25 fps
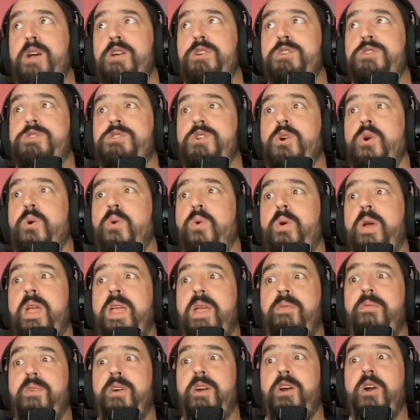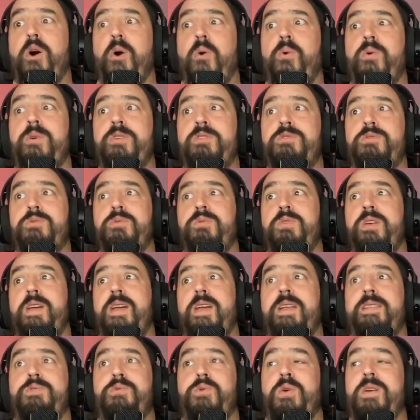so if we go into
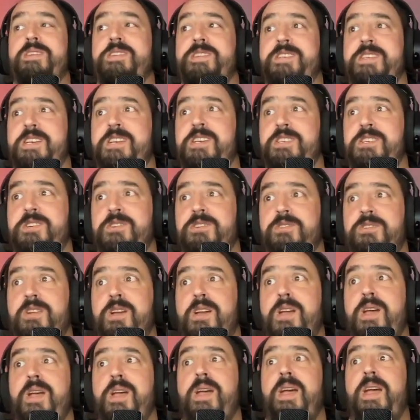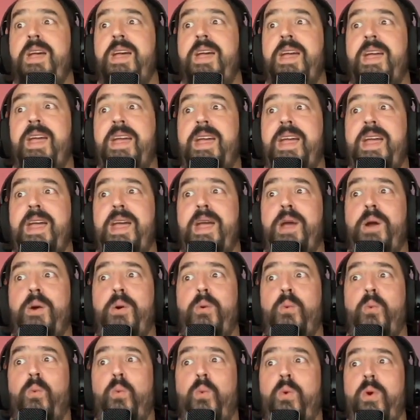the transition,
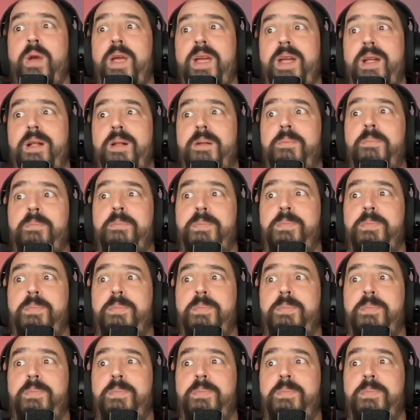we'll